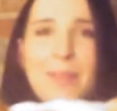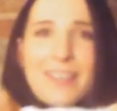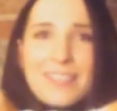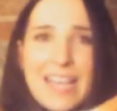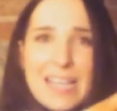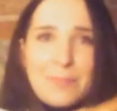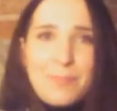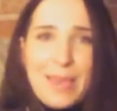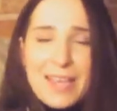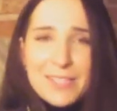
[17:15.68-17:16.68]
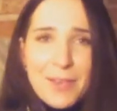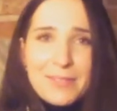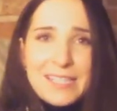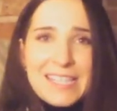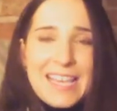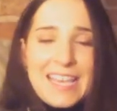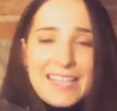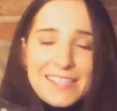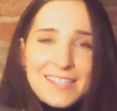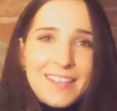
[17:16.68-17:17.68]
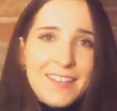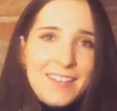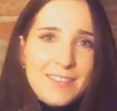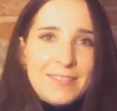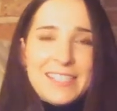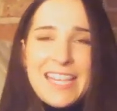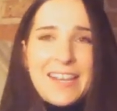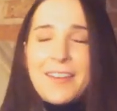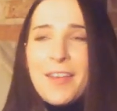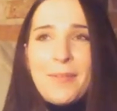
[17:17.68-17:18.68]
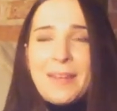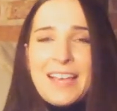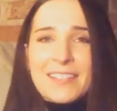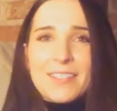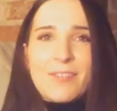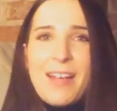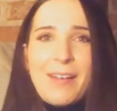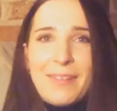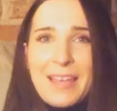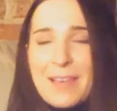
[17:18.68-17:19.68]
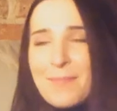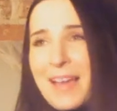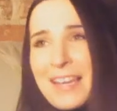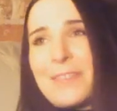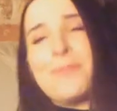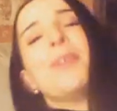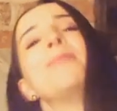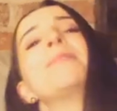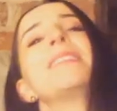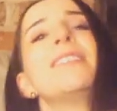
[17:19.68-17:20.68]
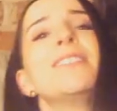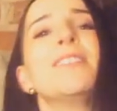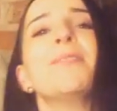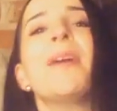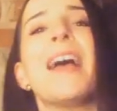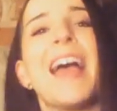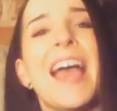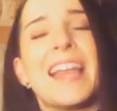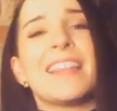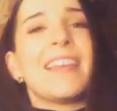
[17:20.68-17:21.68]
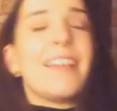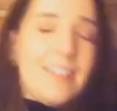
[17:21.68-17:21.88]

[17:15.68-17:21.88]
because as big as Otis is, Dillon only has to growl at him and he won't do anything.